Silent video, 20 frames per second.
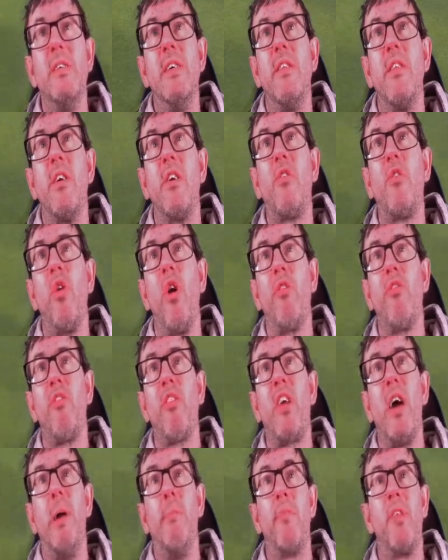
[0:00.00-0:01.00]
The cross
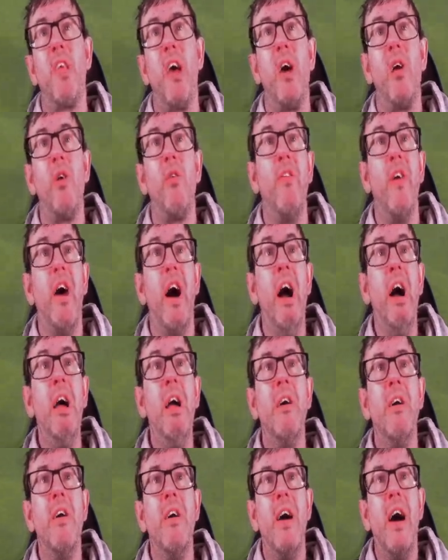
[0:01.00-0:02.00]
comes
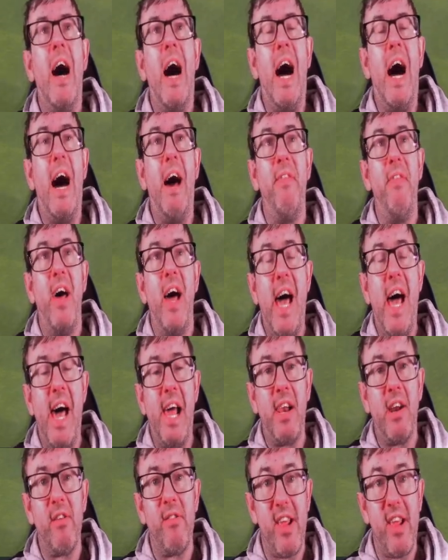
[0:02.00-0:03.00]
over. And the
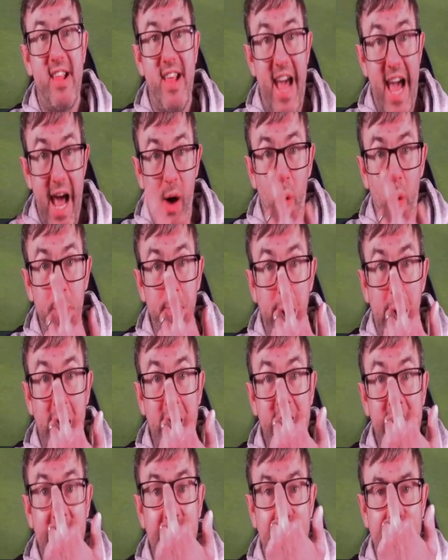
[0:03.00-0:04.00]
header is held
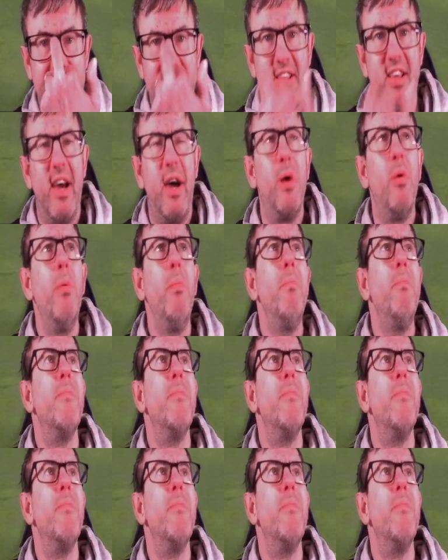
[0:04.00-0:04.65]
by Nieto.